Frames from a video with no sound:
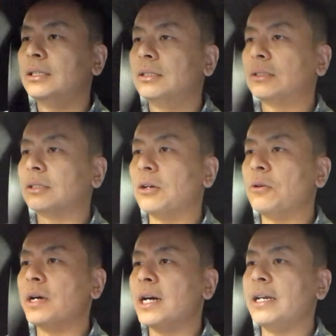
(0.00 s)

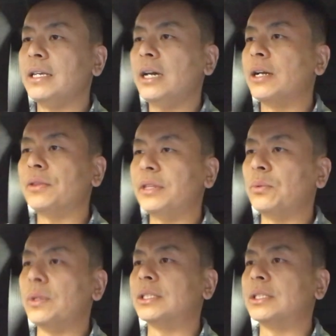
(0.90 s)
So I don't think we're